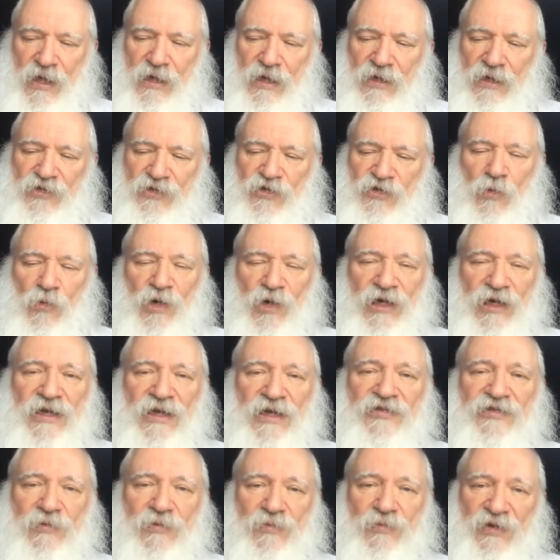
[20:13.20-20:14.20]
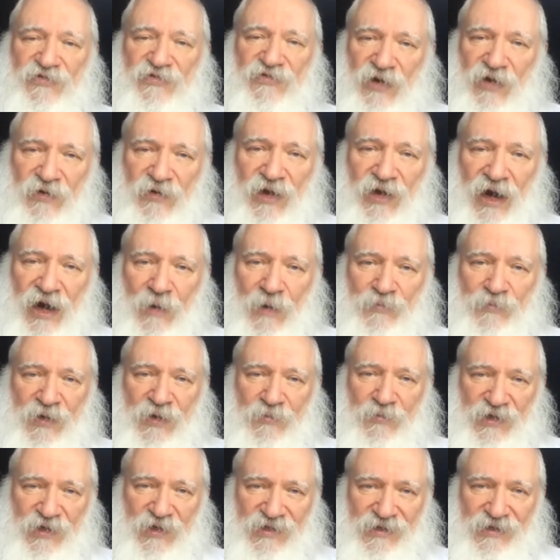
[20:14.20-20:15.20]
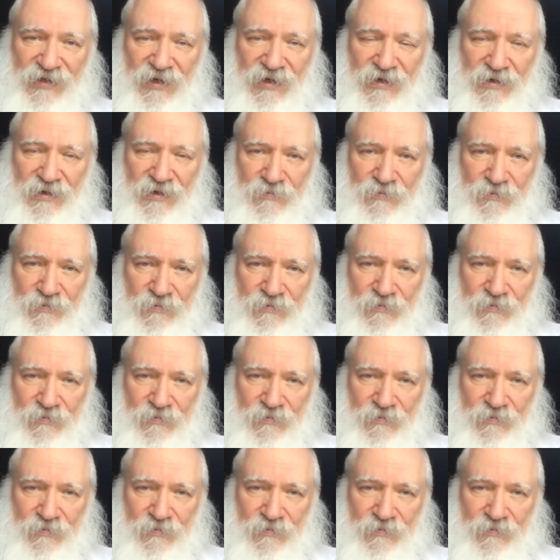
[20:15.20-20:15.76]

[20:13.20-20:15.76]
So we need to be very optimistic.